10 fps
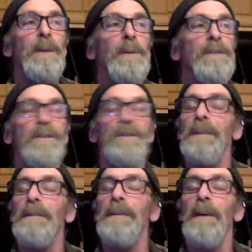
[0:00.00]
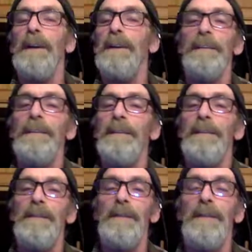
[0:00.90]
was just a very
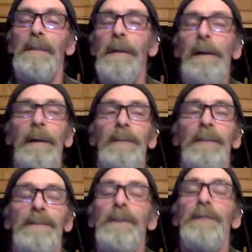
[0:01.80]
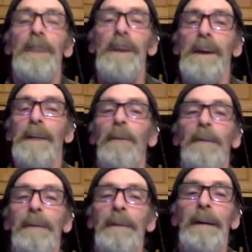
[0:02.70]
different animal.
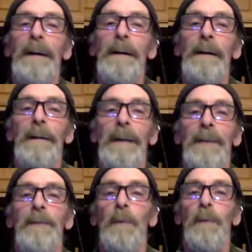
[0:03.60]
Had a